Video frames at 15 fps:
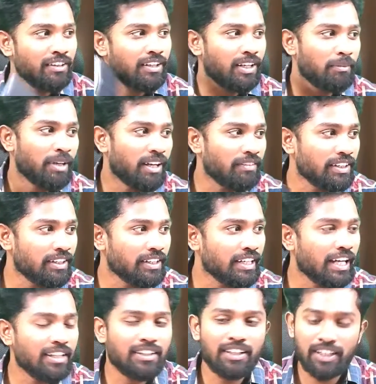I'm having a
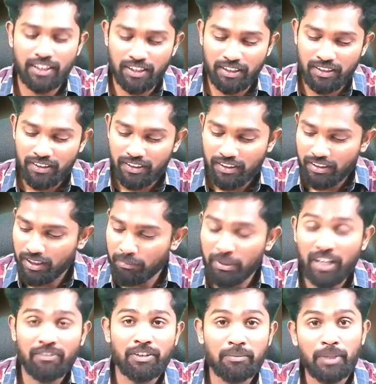calculator, I'm
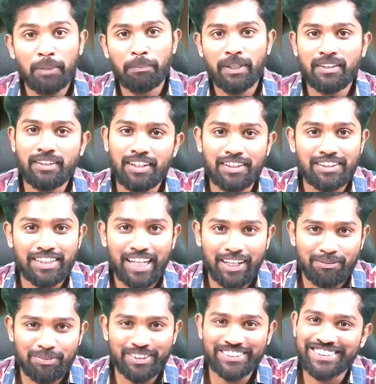having my pen and tab.